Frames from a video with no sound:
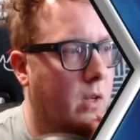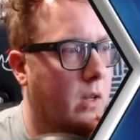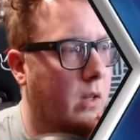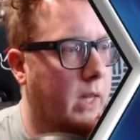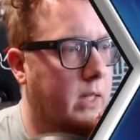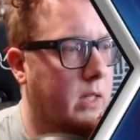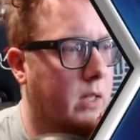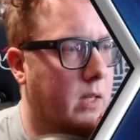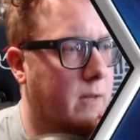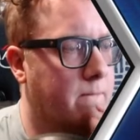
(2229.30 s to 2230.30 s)
Let's
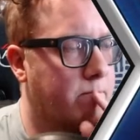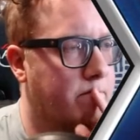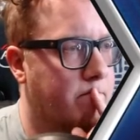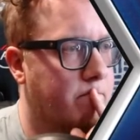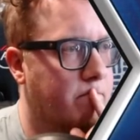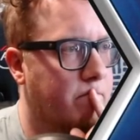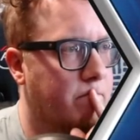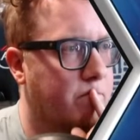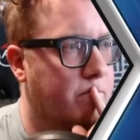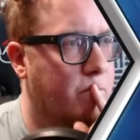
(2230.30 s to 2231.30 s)
I
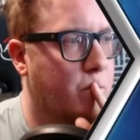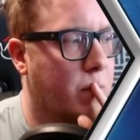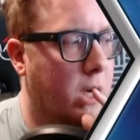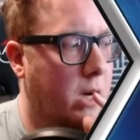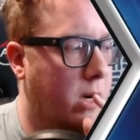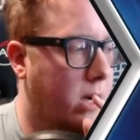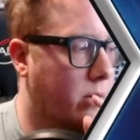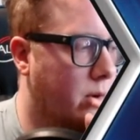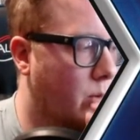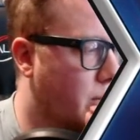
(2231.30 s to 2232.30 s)

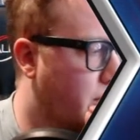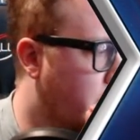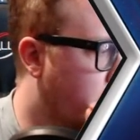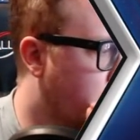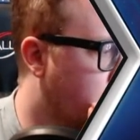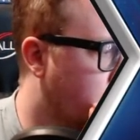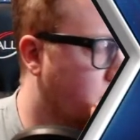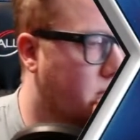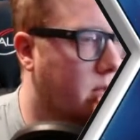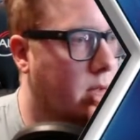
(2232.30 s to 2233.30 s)
don't know where to play.
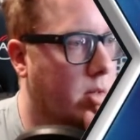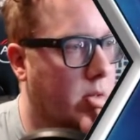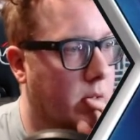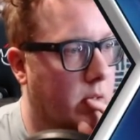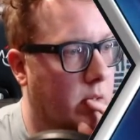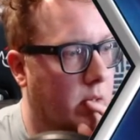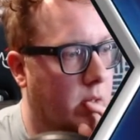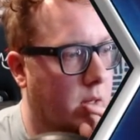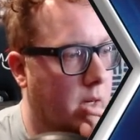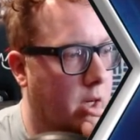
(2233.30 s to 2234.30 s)

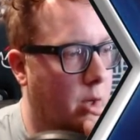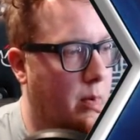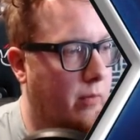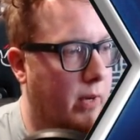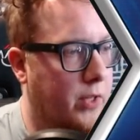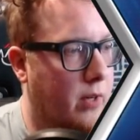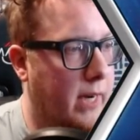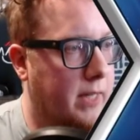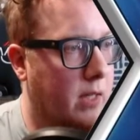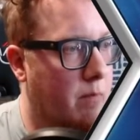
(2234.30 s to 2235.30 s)
Could do Professor
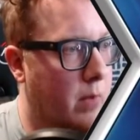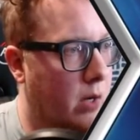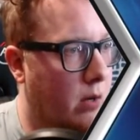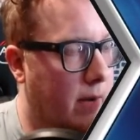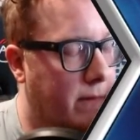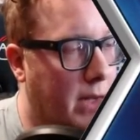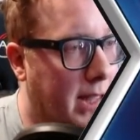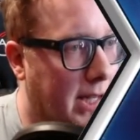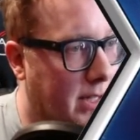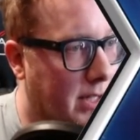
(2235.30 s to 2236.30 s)
X in the middle. I feel
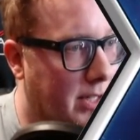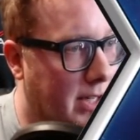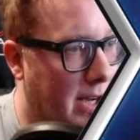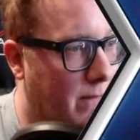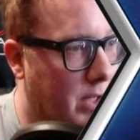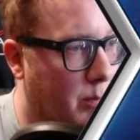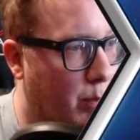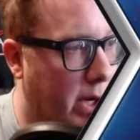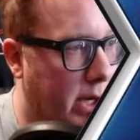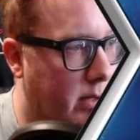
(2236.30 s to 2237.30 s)
like that's the safest
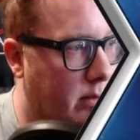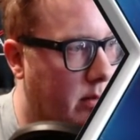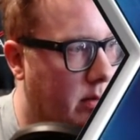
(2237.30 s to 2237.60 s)
bet.